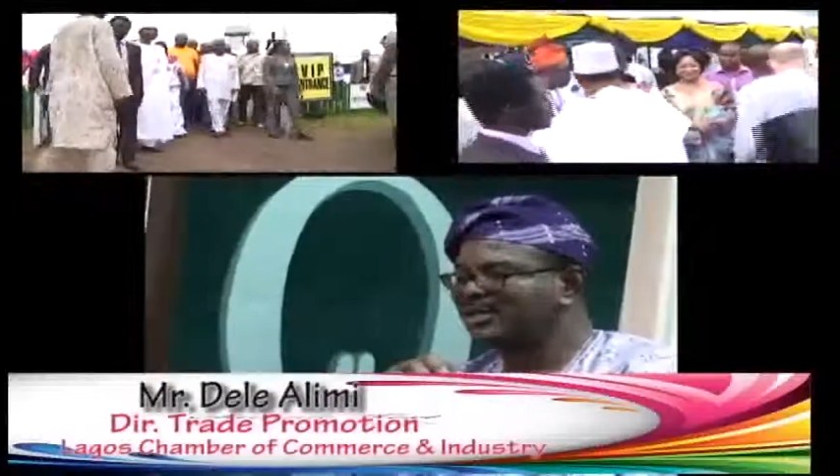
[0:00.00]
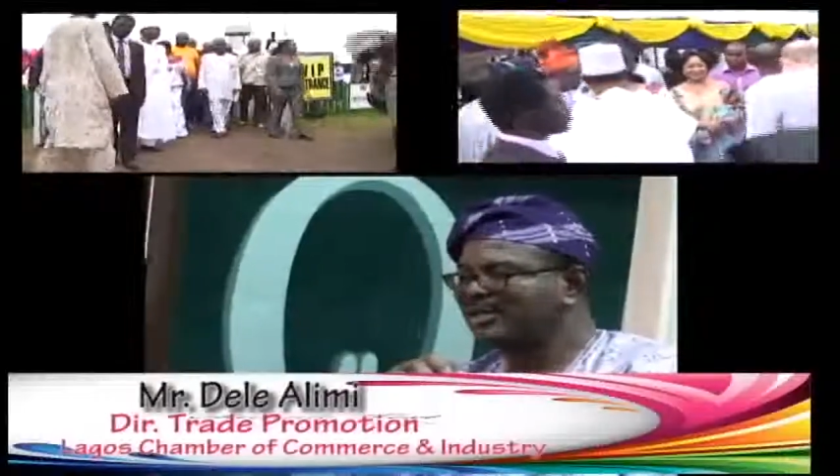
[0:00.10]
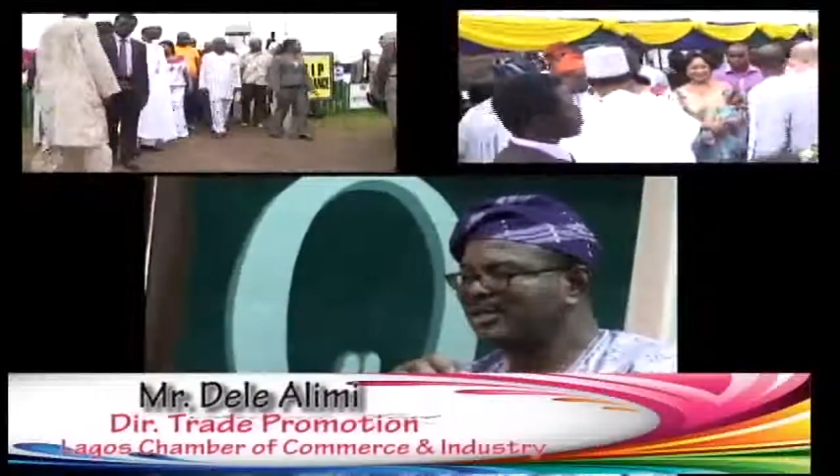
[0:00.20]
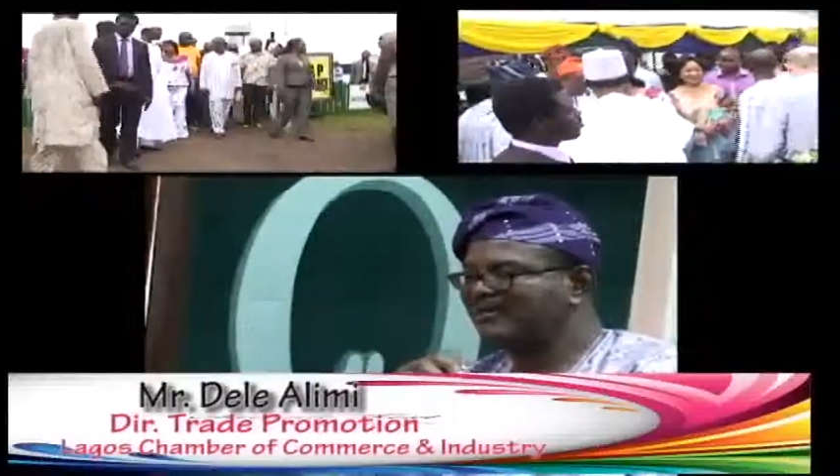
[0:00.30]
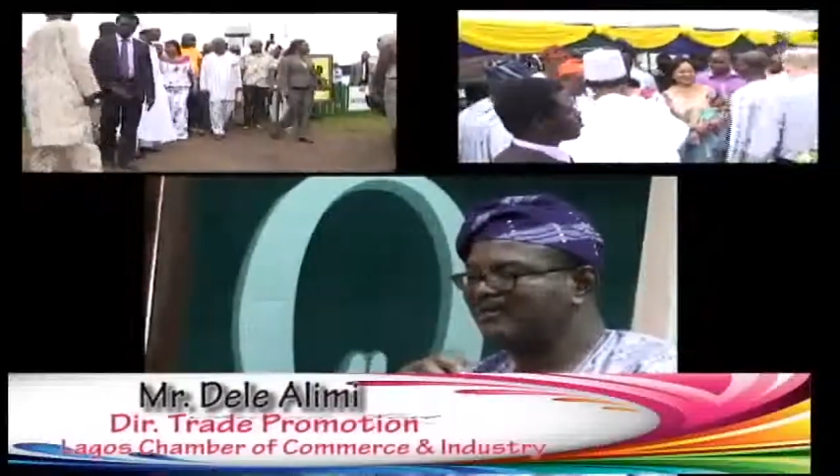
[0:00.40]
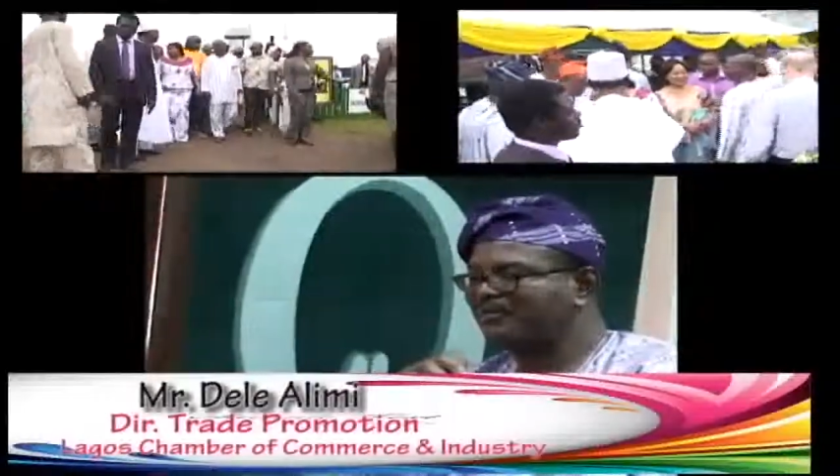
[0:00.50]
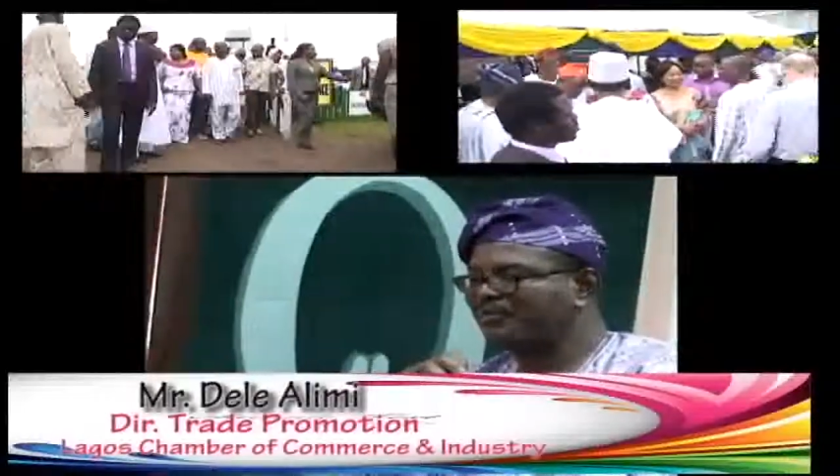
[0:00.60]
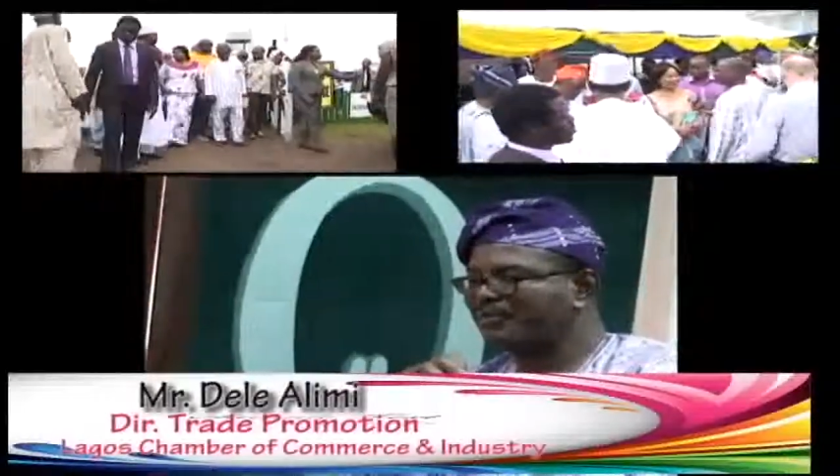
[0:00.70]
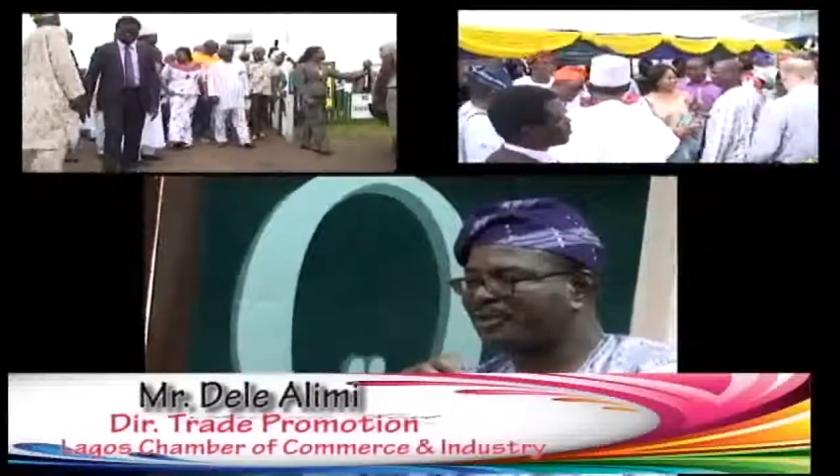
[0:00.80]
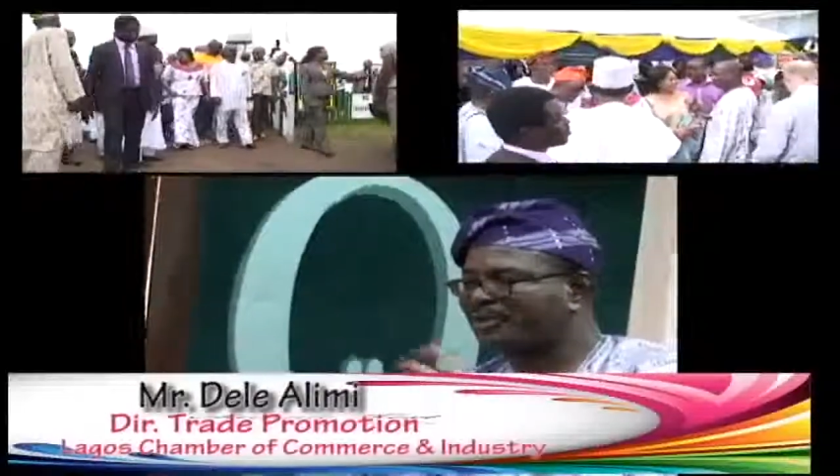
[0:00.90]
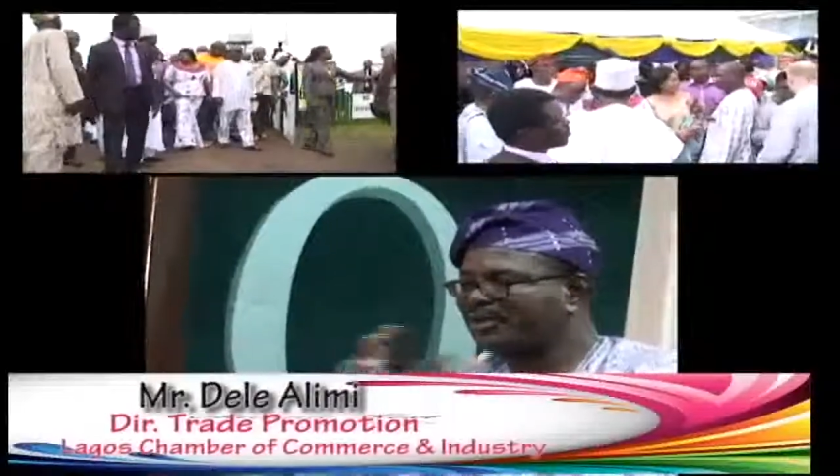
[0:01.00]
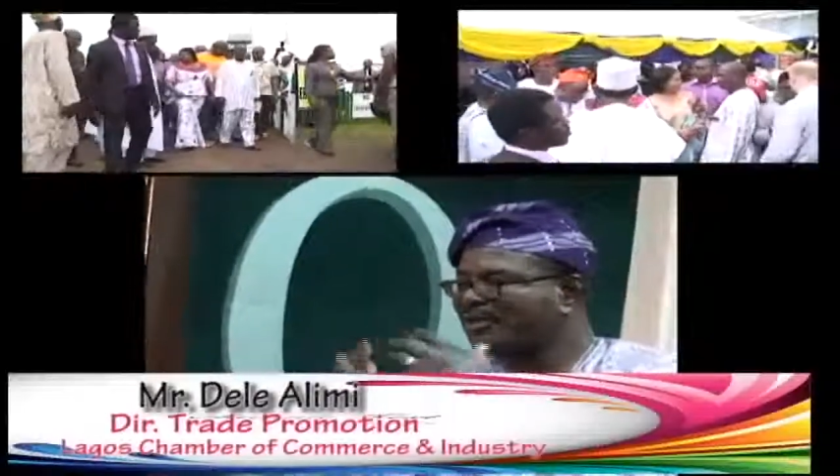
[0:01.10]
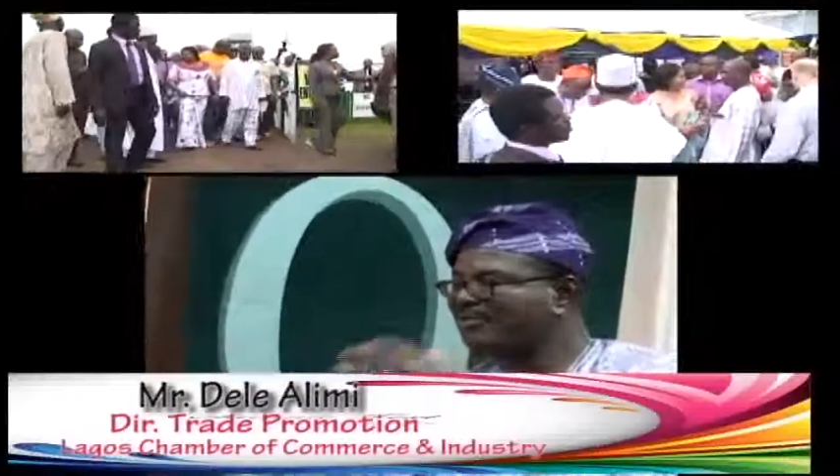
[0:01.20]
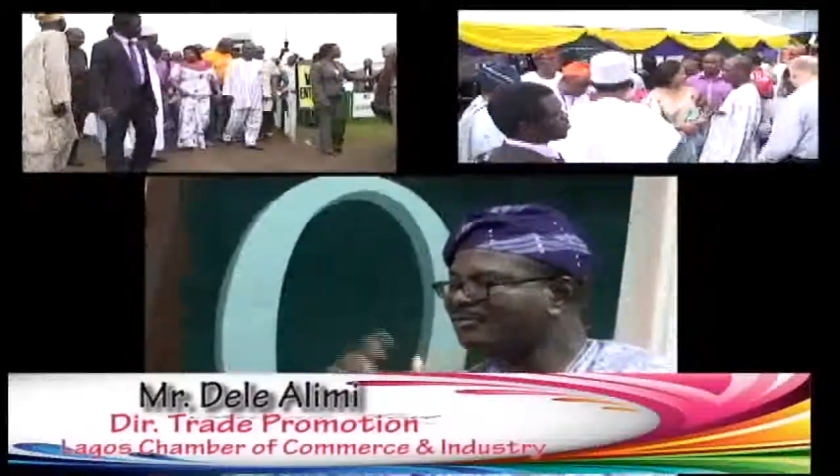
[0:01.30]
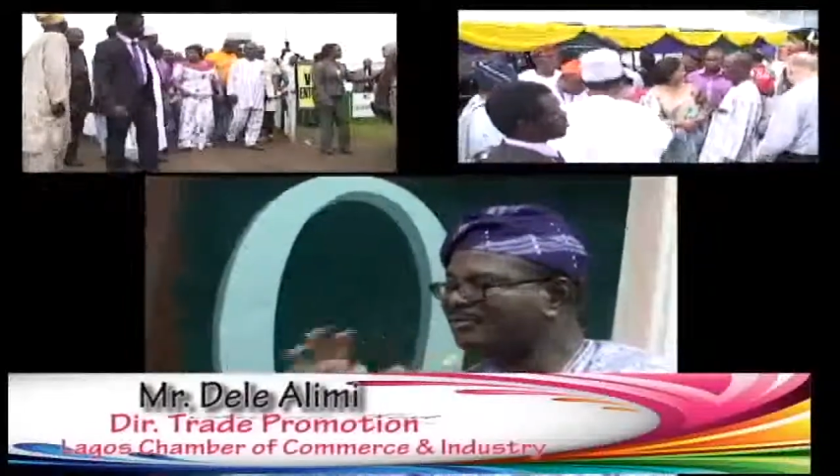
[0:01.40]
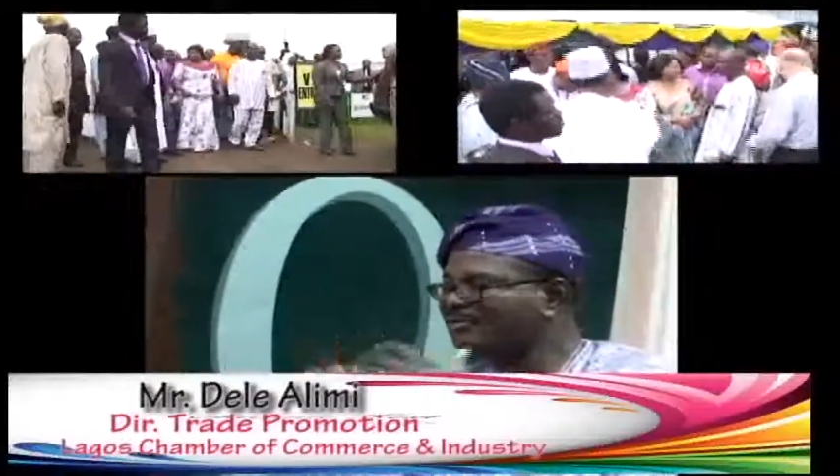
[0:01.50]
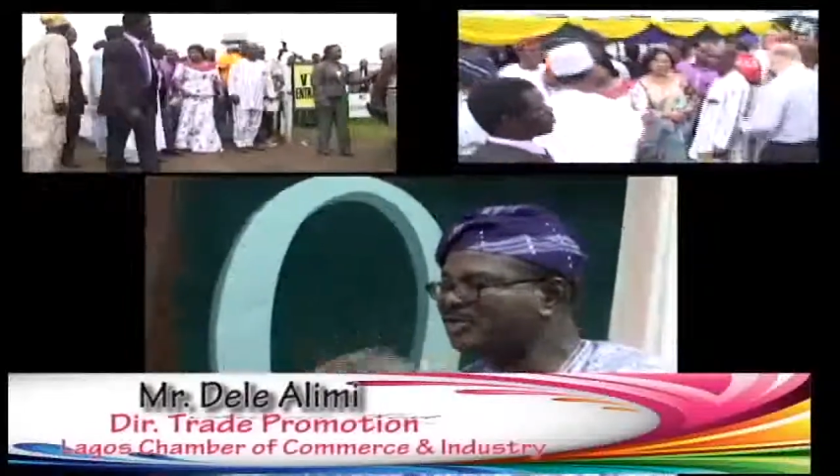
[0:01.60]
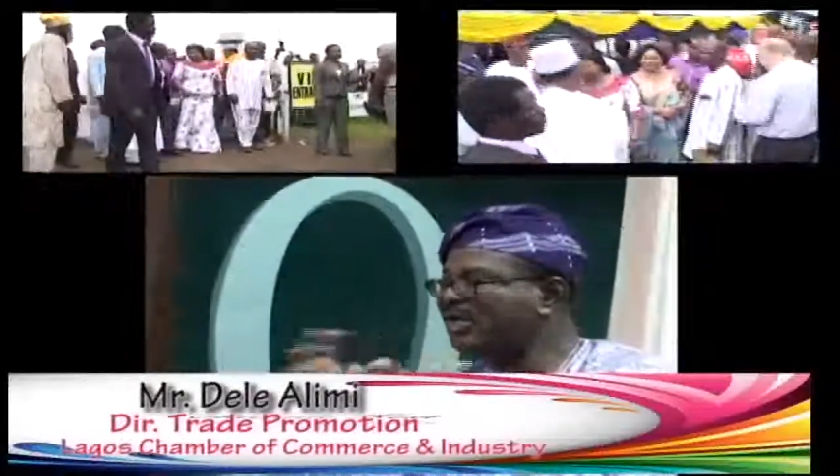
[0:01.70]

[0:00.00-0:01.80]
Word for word: um, uh,